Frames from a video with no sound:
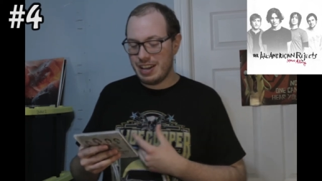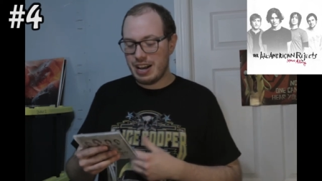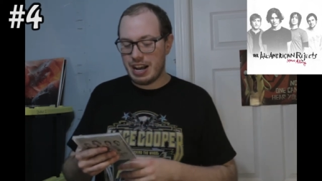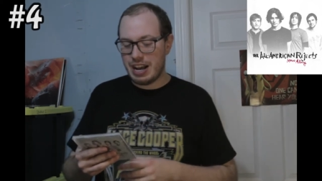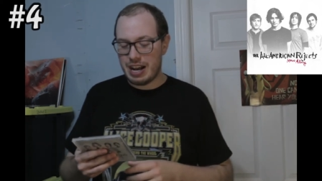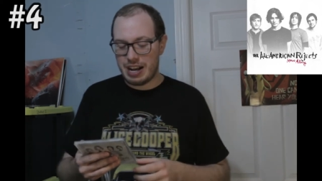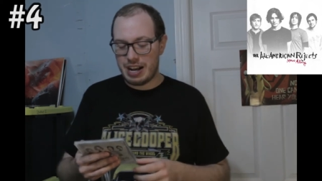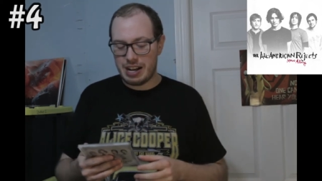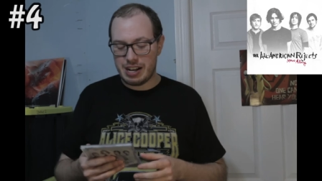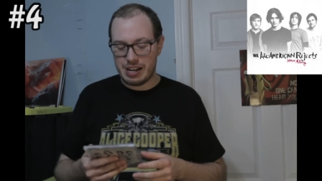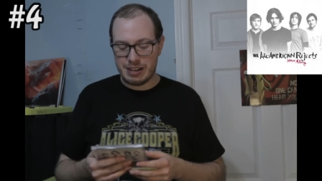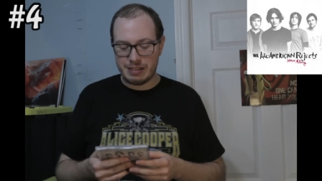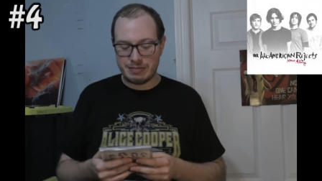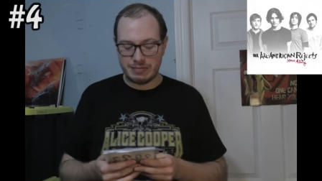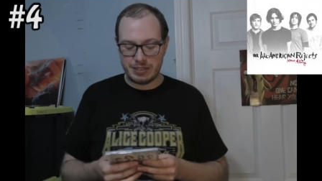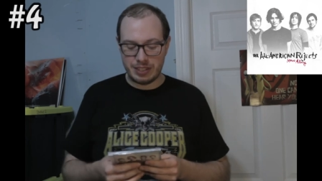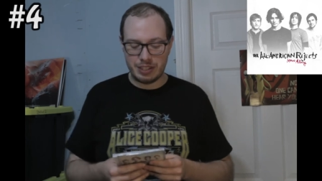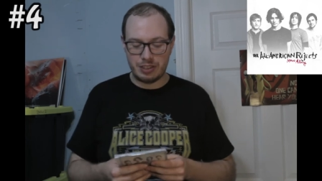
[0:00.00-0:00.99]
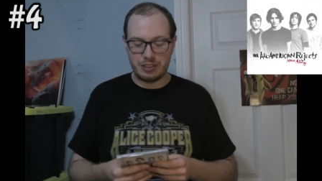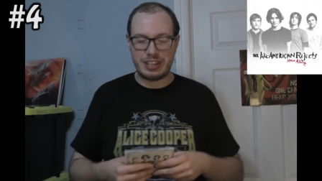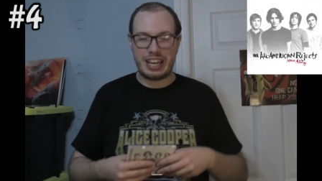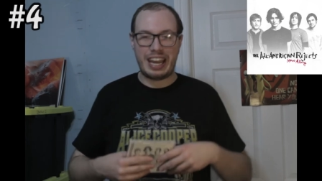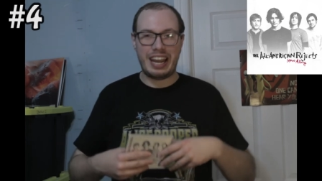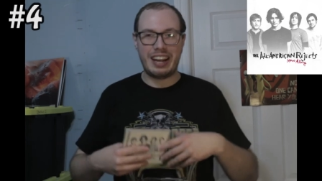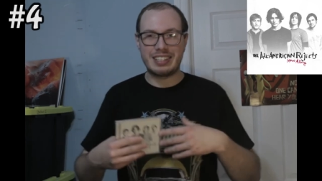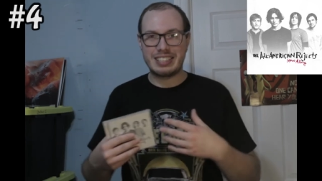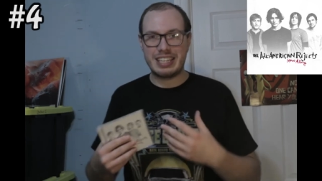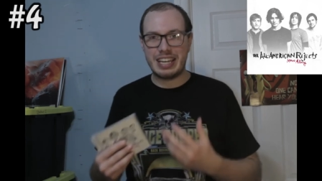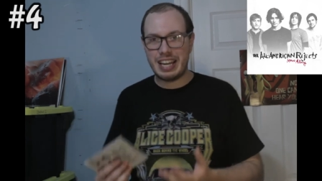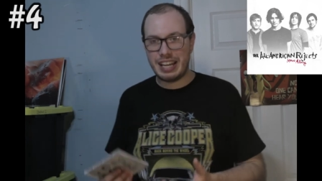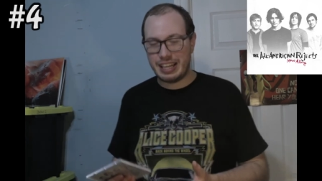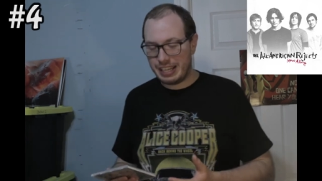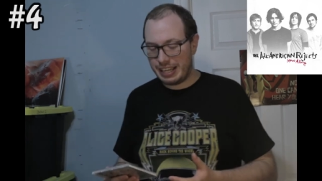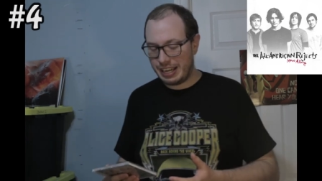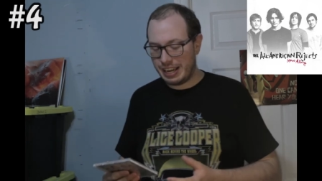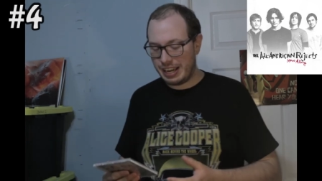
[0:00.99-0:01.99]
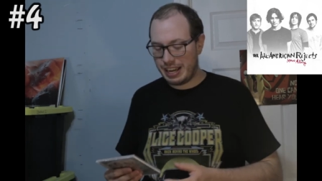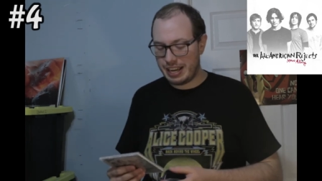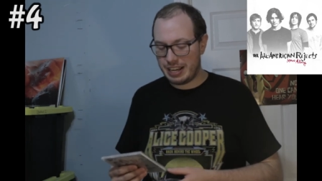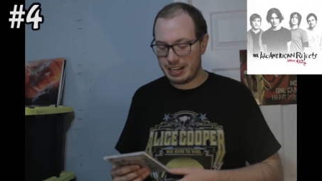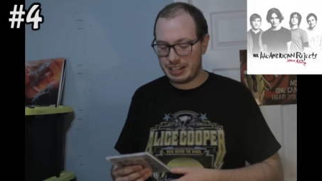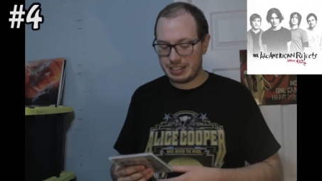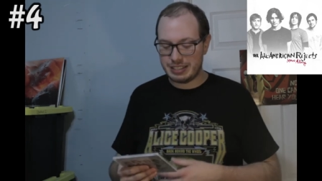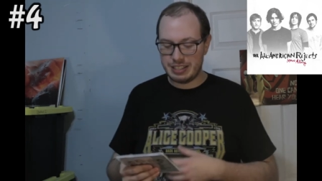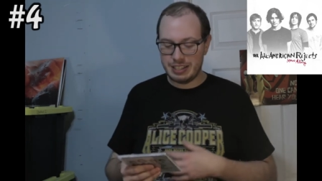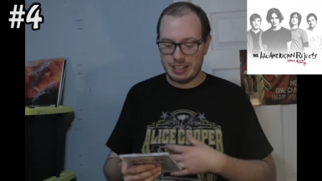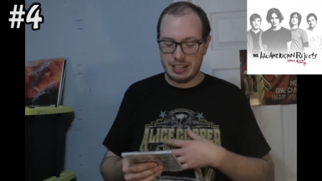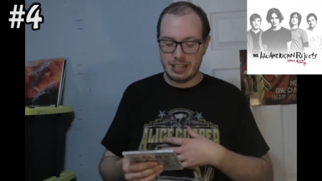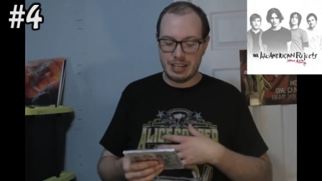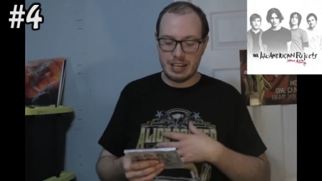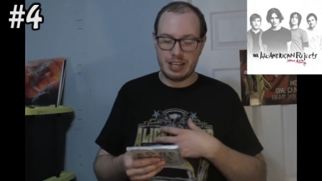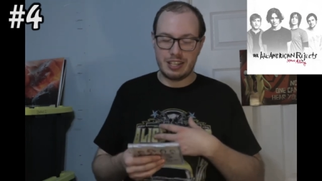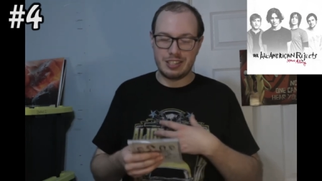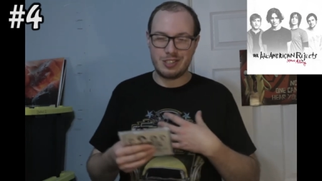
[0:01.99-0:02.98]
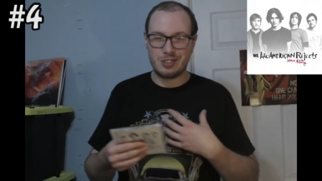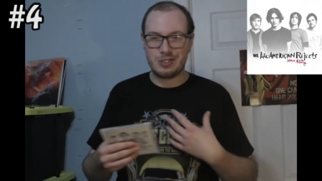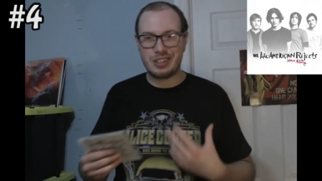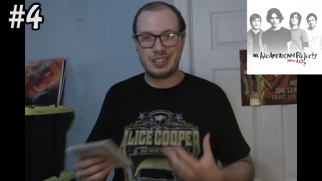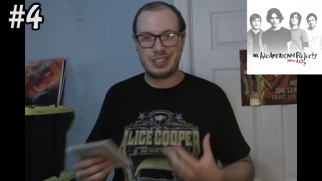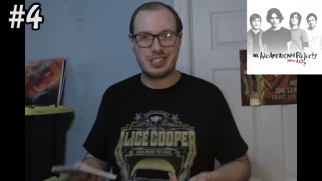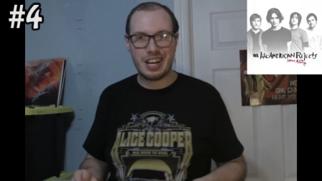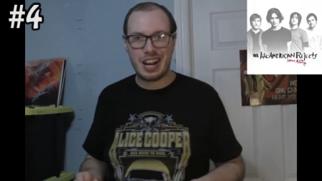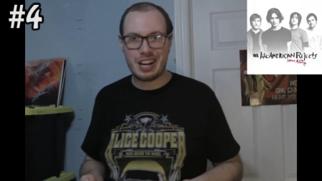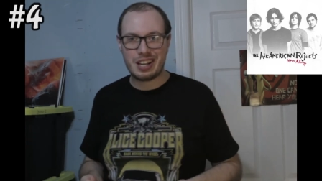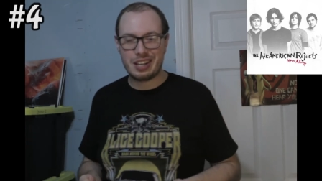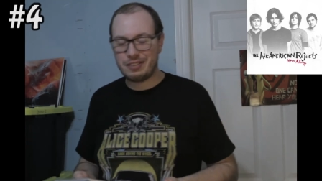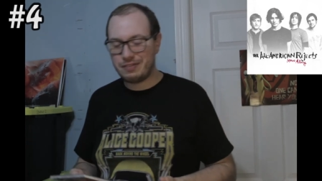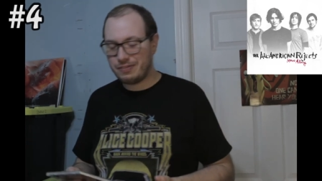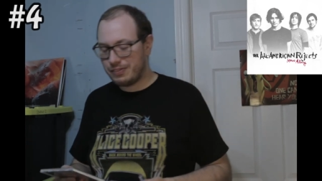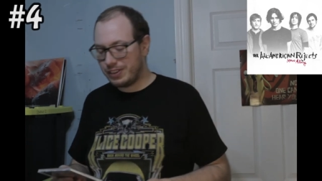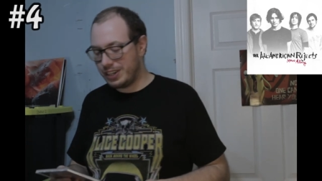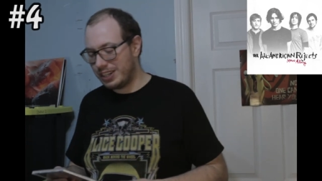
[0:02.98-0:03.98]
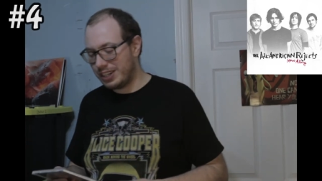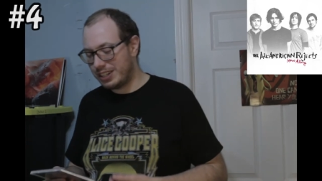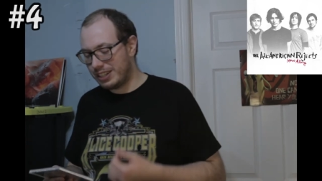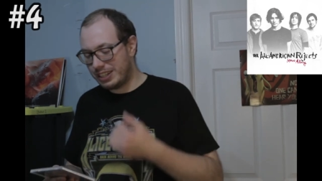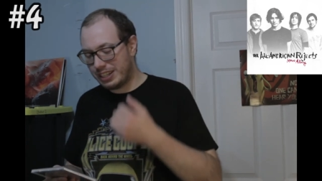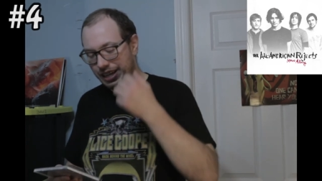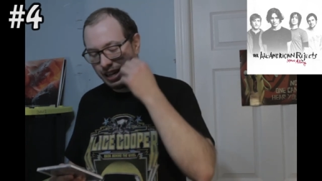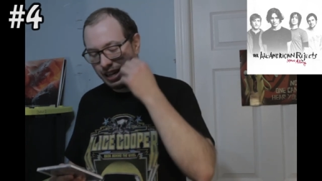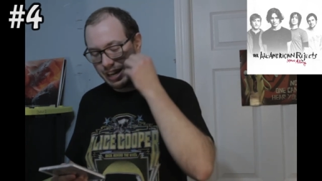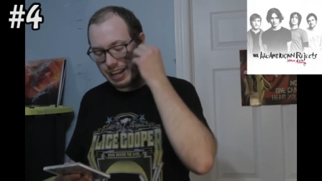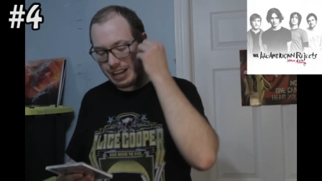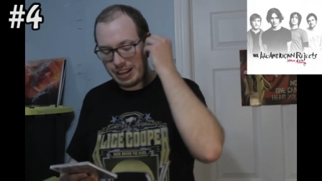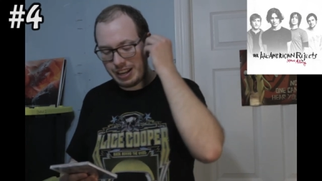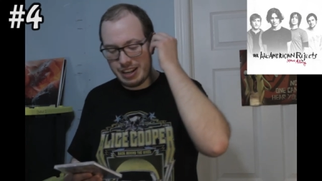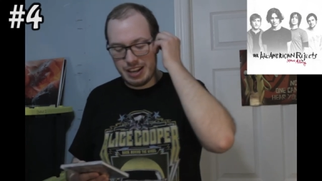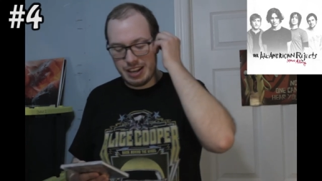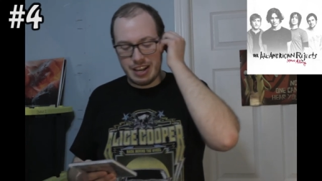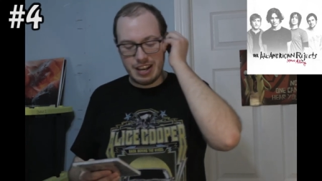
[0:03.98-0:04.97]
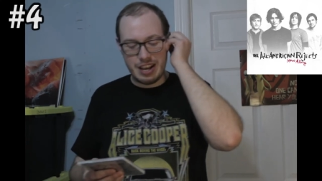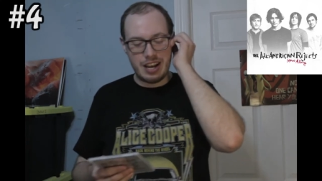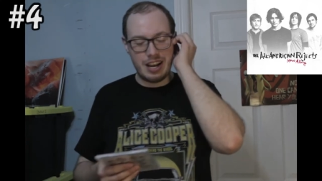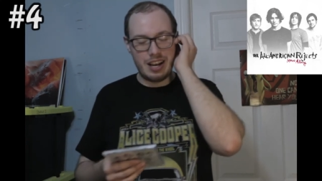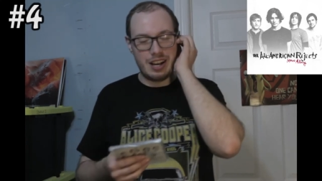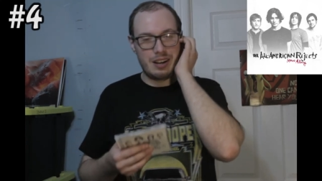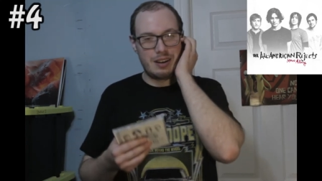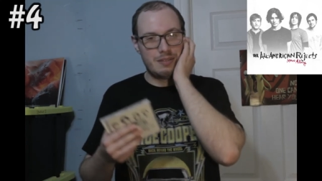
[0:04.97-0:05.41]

Um, you know, can't take it, uh, straight jacket feeling, uh,